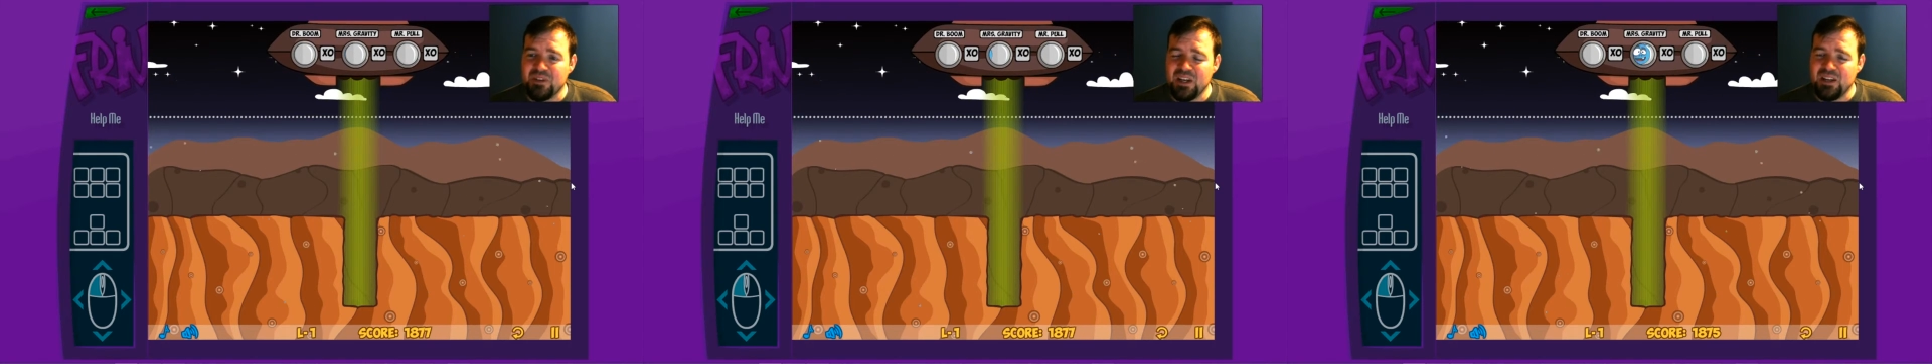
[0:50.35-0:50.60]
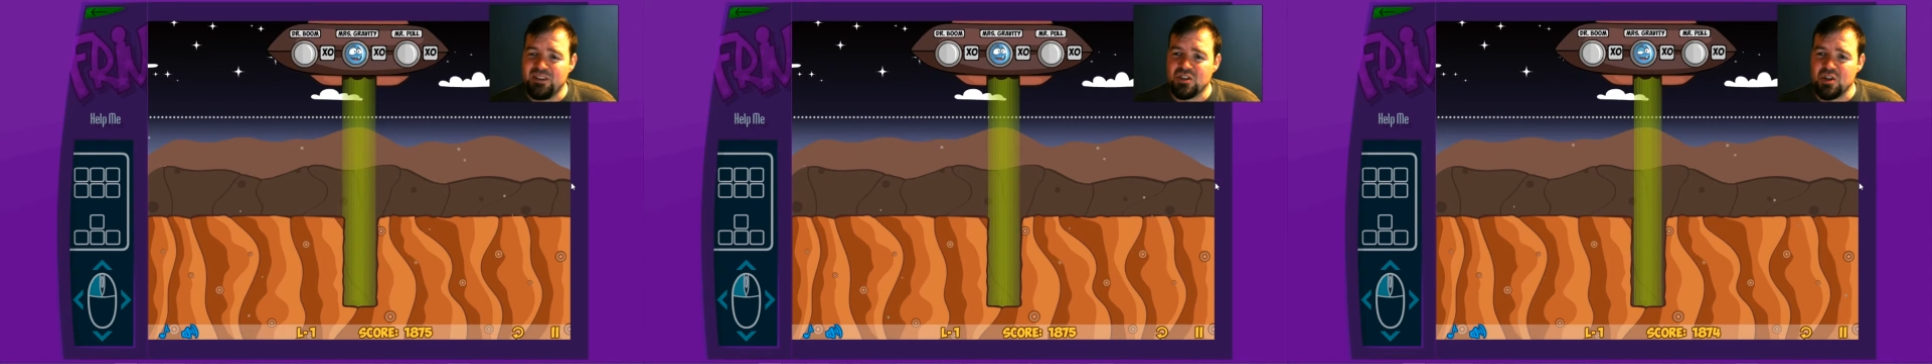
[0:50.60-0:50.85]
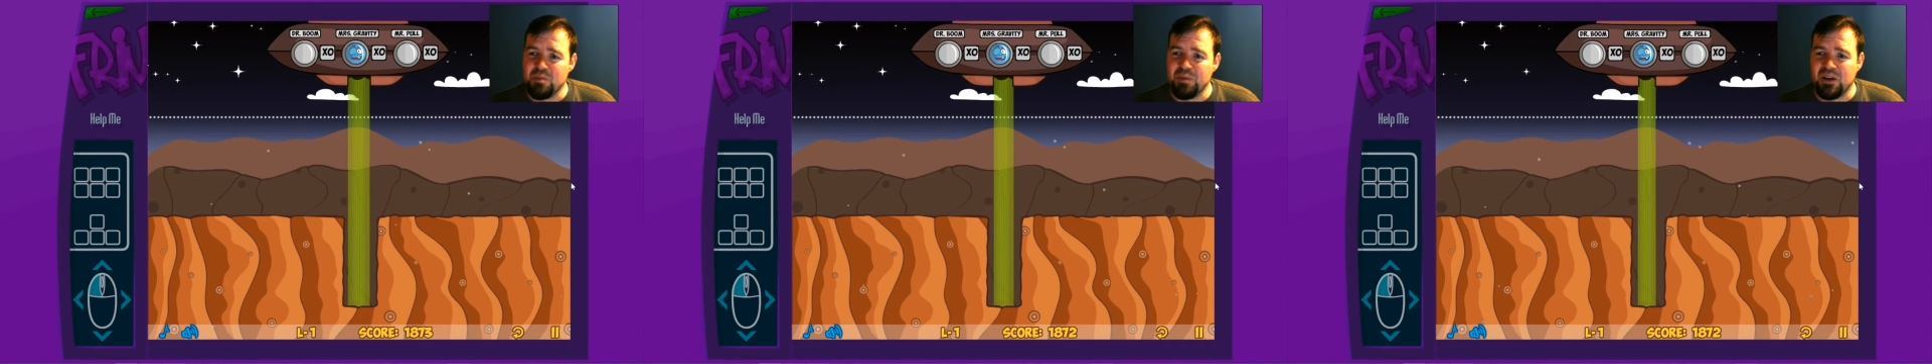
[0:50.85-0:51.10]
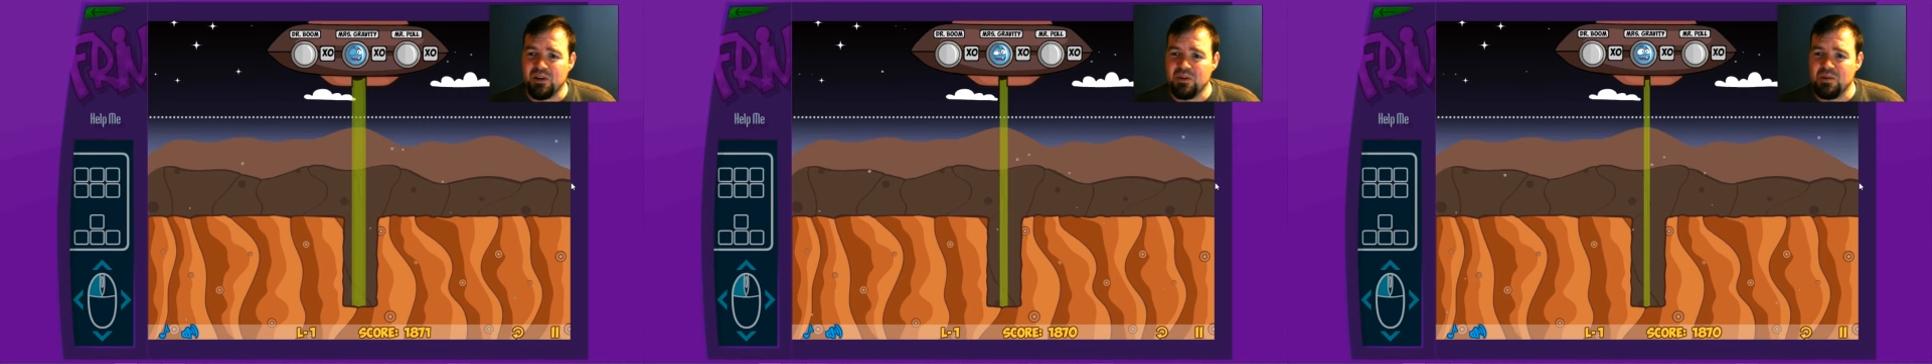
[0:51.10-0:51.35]
In the ship he
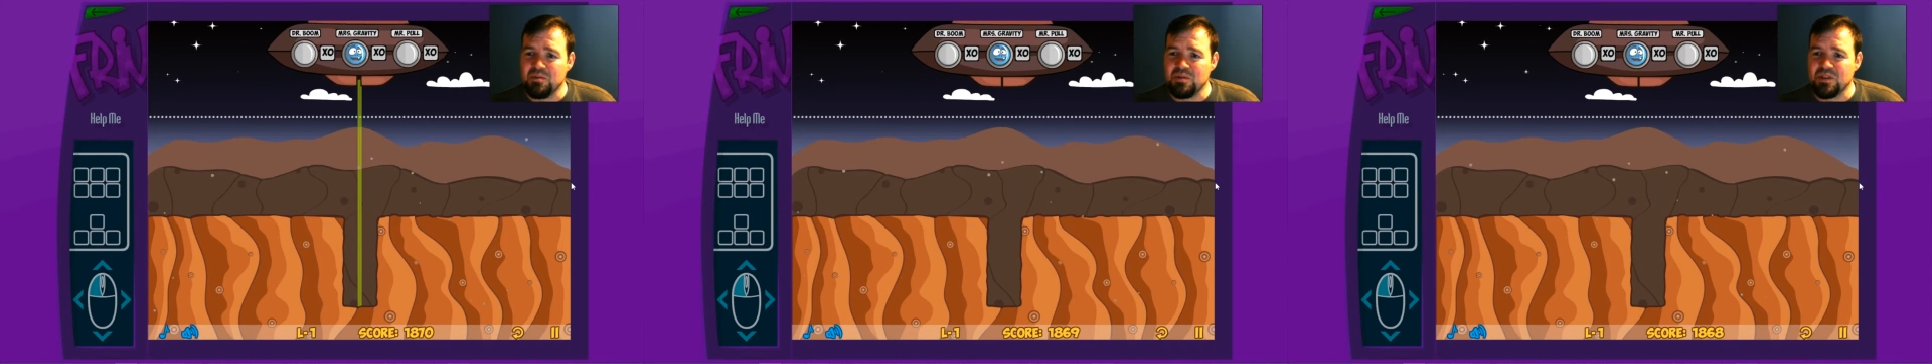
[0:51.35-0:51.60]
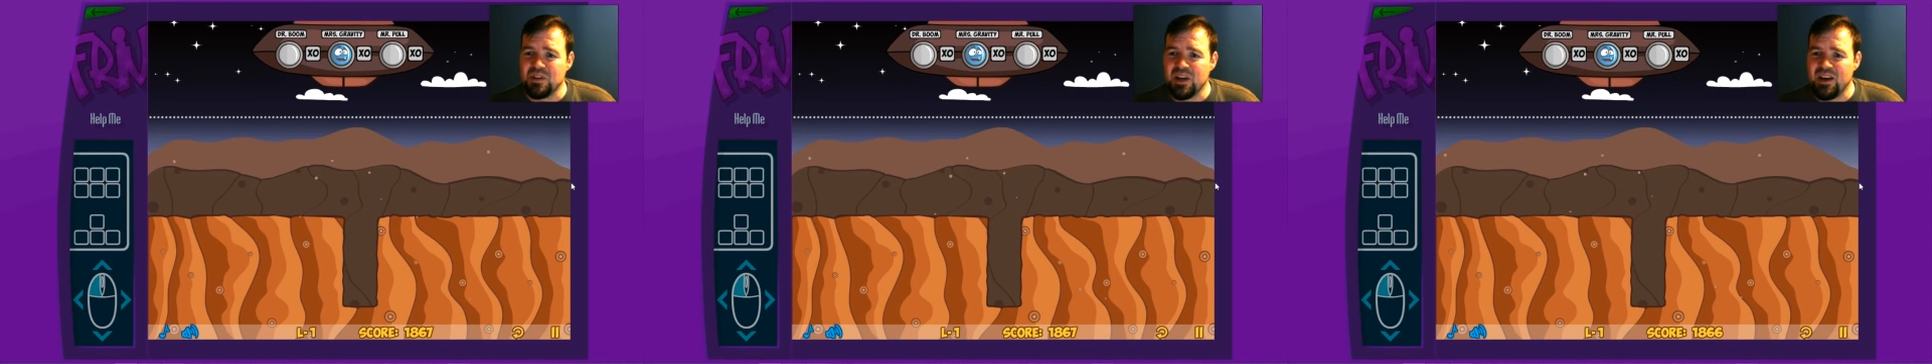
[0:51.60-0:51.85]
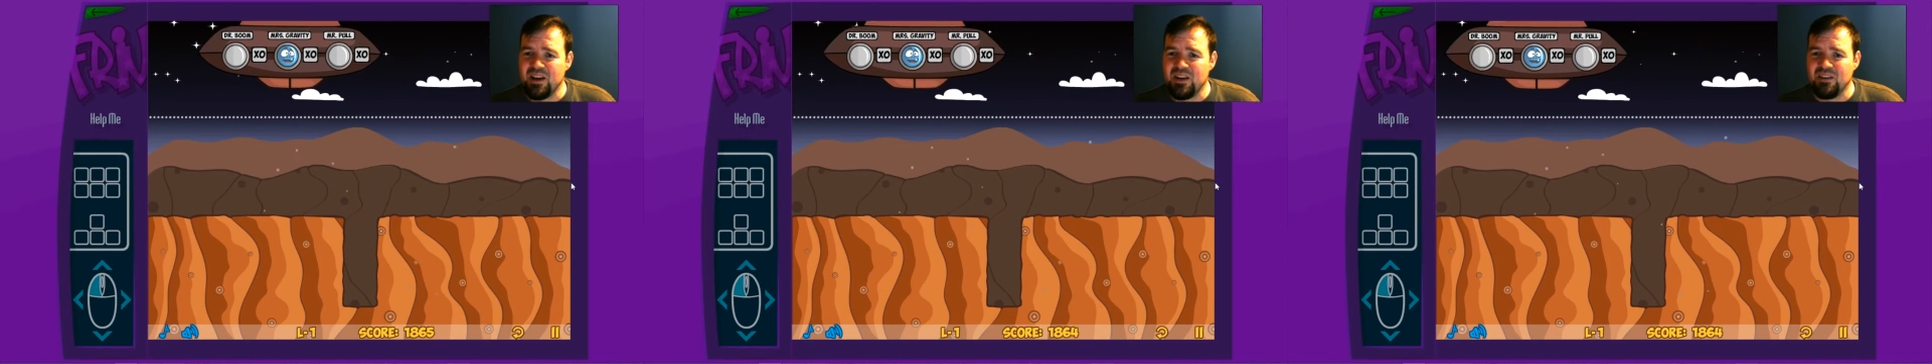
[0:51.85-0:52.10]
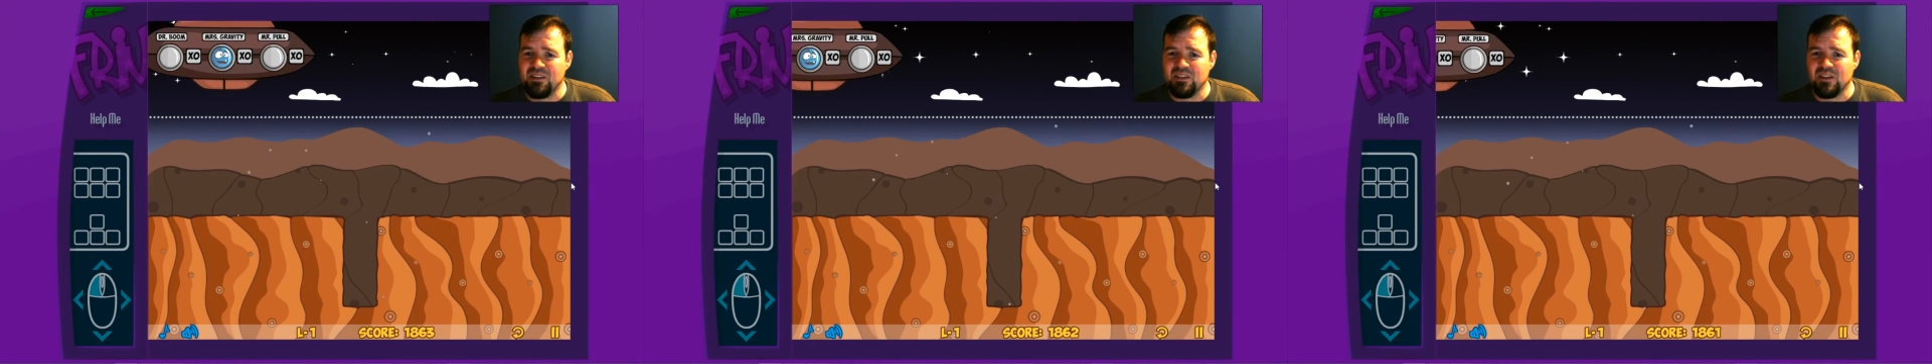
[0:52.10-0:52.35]
goes
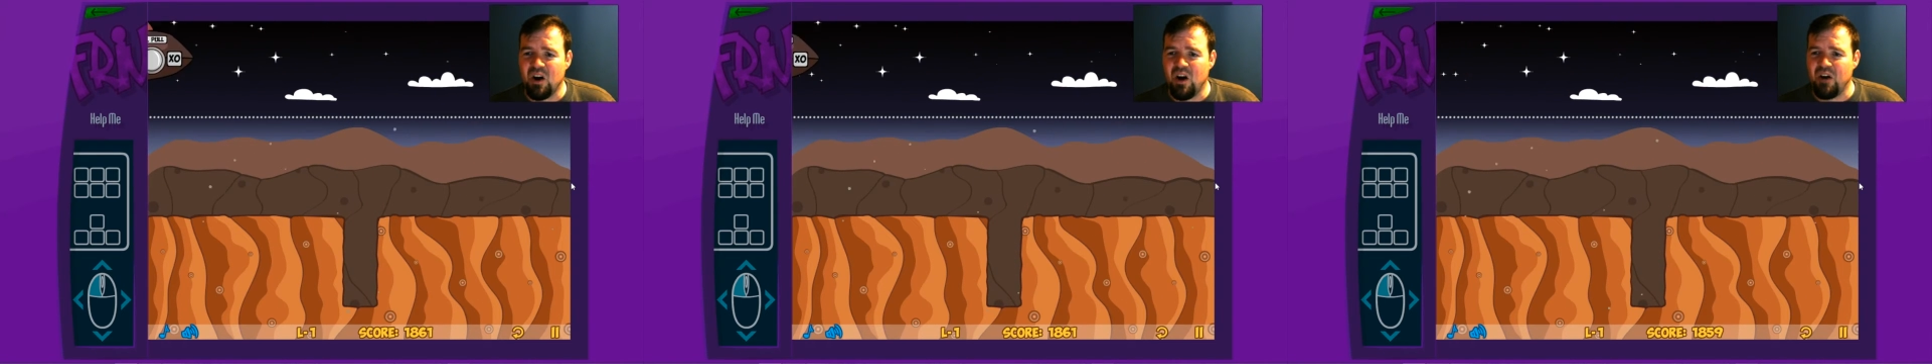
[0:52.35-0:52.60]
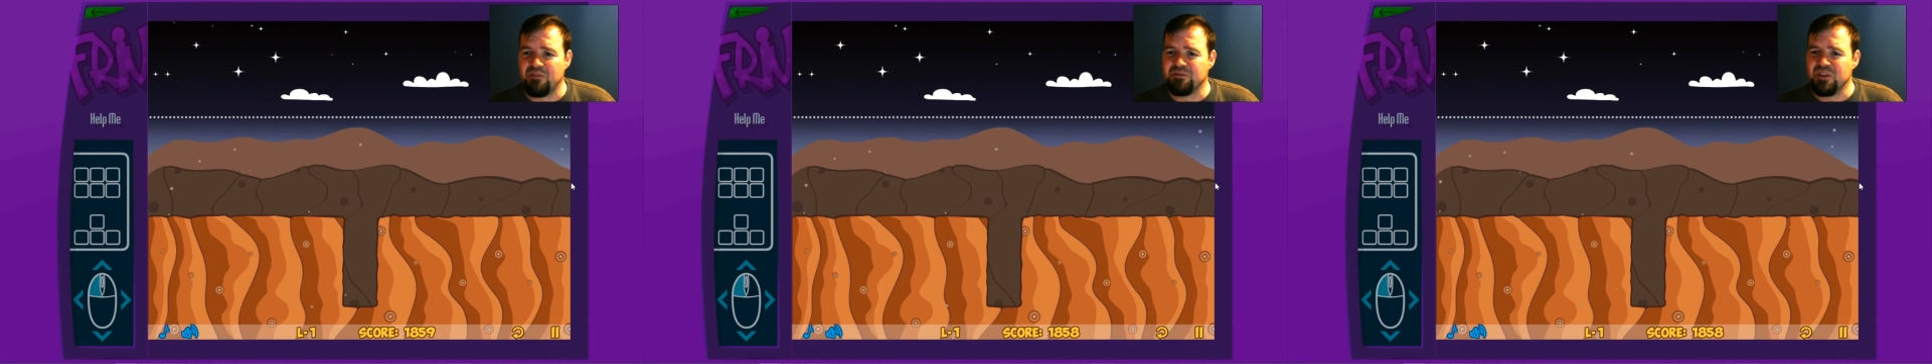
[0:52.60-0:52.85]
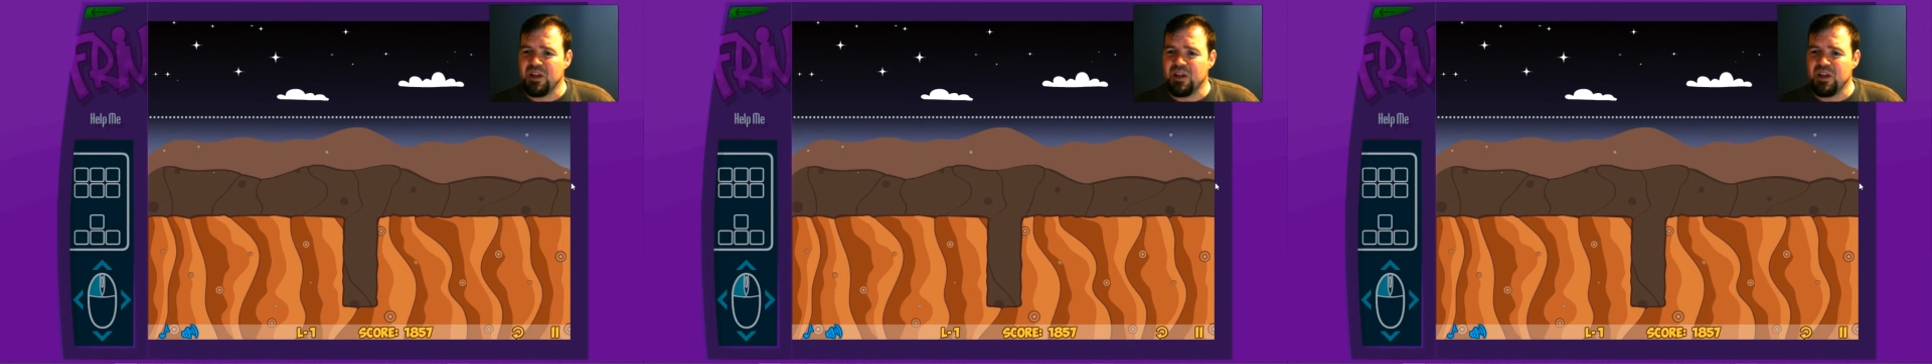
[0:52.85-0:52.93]
and off.